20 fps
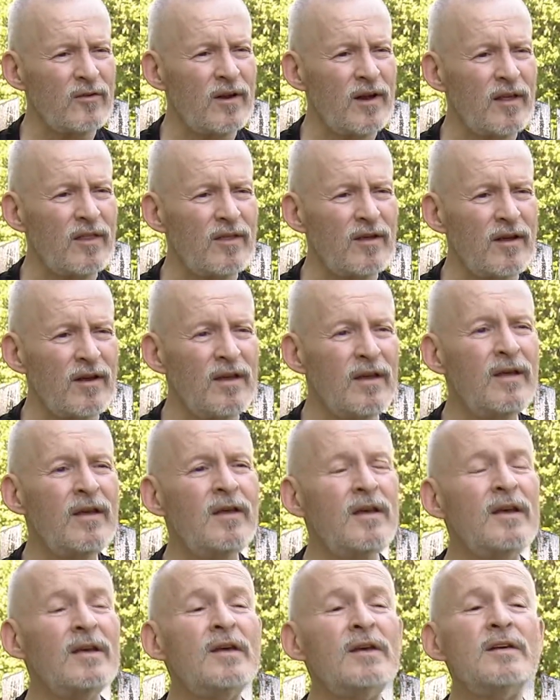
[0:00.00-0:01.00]
And I thought,
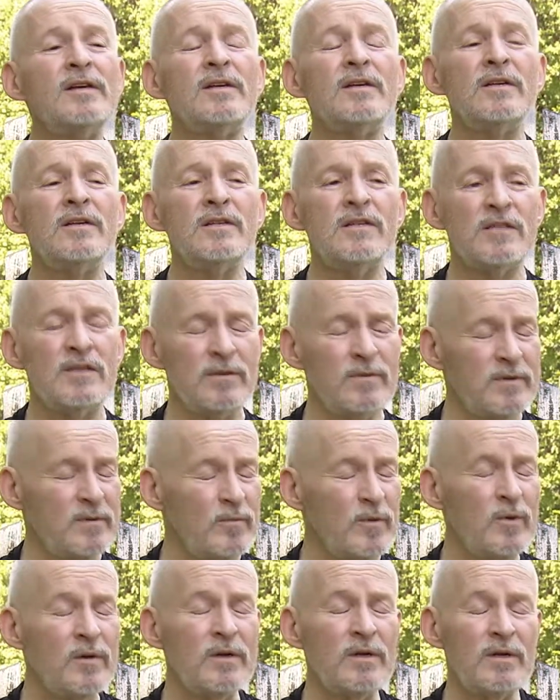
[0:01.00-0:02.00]
she was
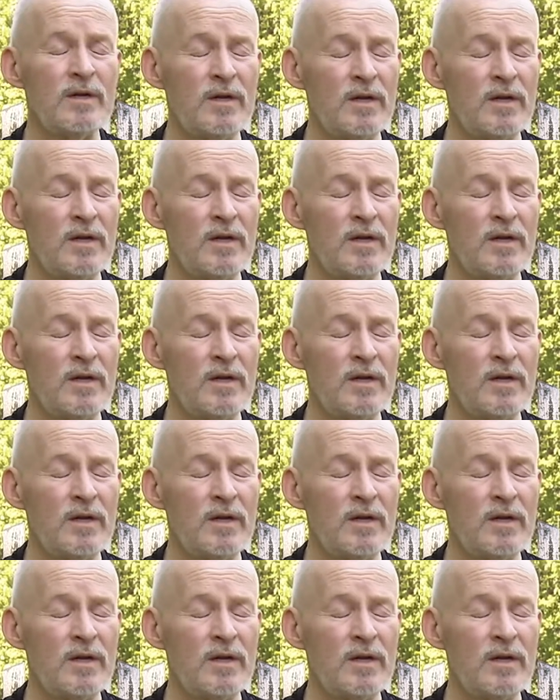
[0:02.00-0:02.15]
more than